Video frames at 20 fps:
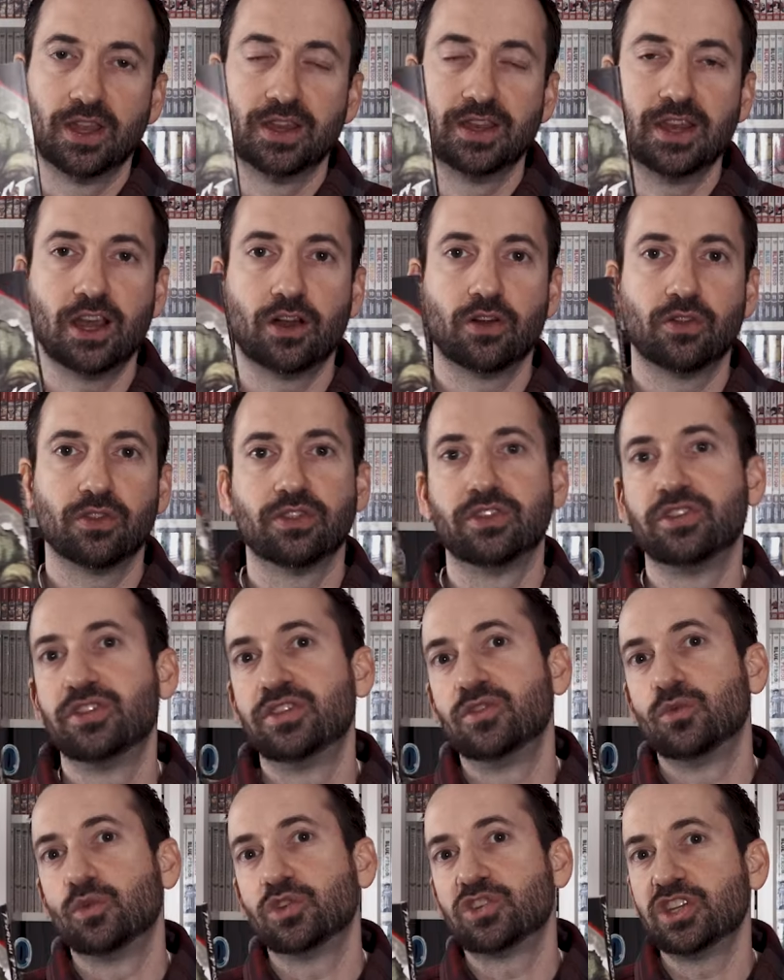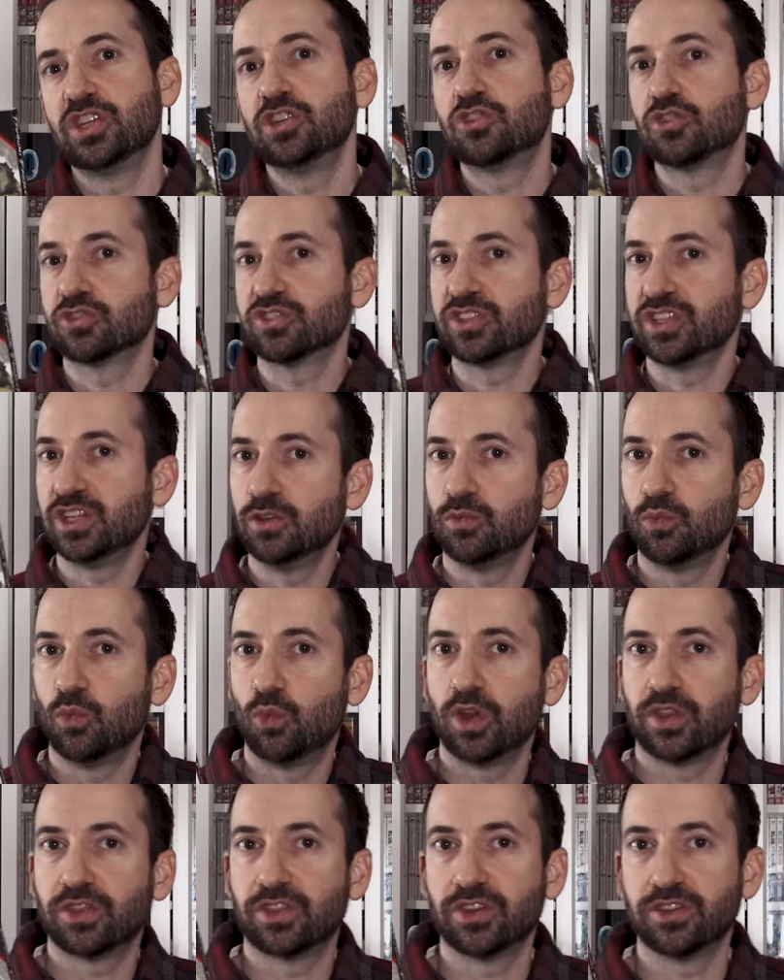Now, what's interesting
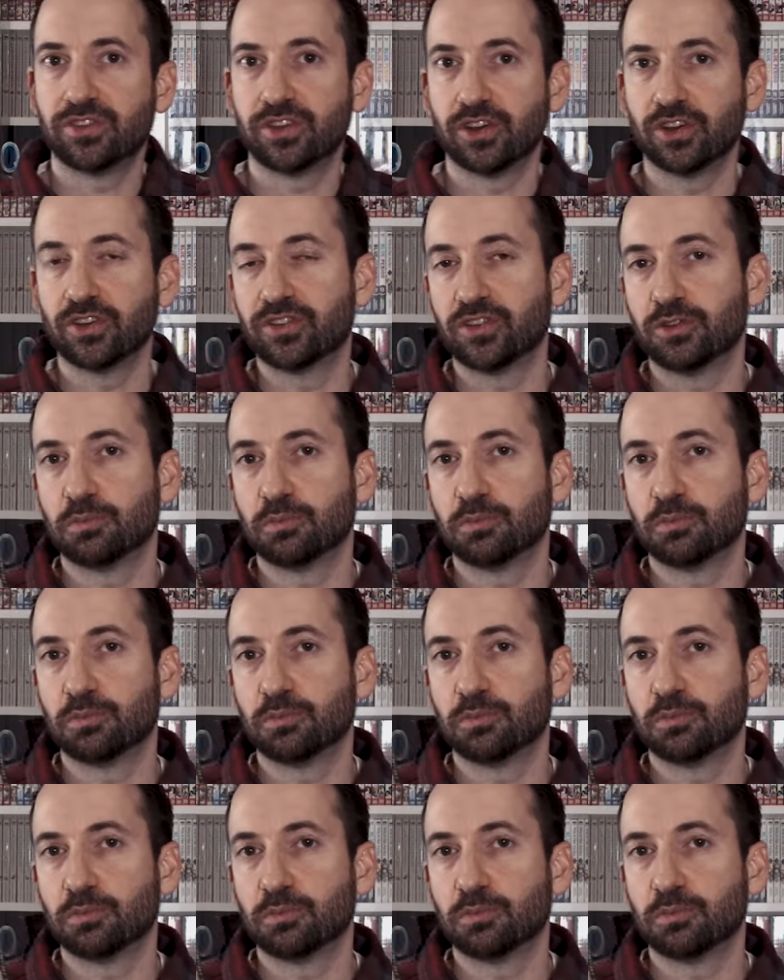with this series,